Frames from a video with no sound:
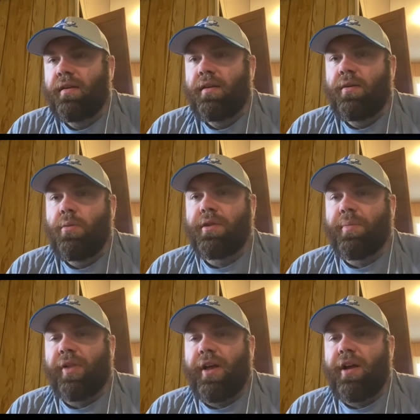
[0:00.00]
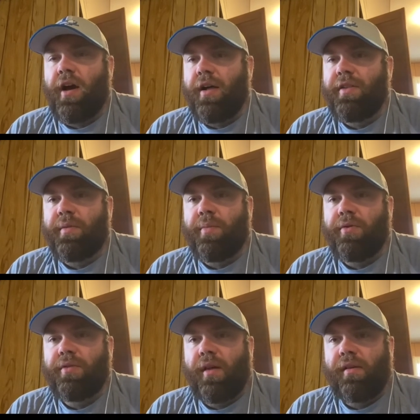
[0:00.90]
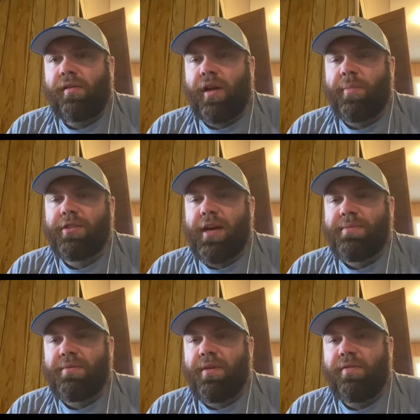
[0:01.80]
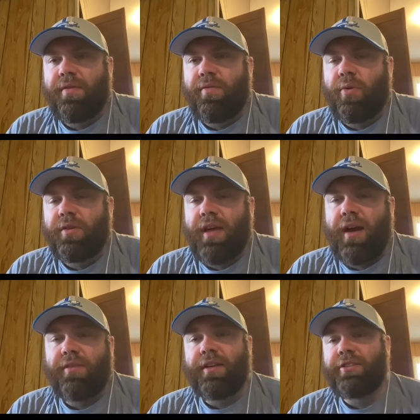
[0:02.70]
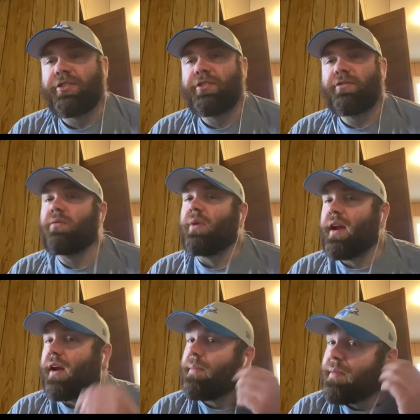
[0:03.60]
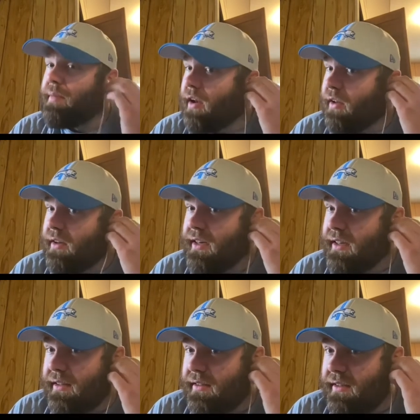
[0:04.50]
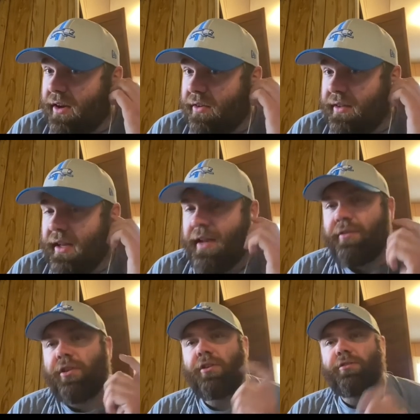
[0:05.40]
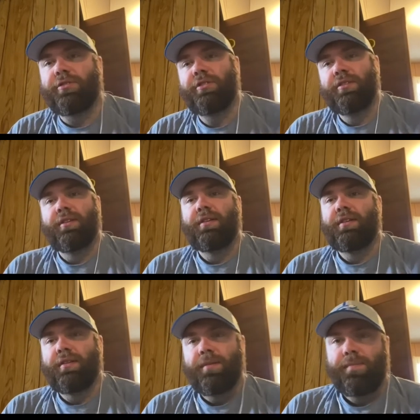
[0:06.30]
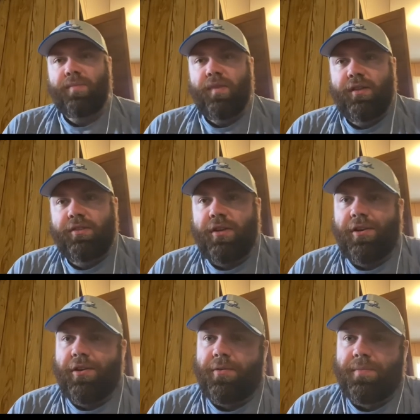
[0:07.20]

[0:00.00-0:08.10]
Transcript: play call either. A couple times they went for fourth down, they just ran it up the middle and didn't, get him close. So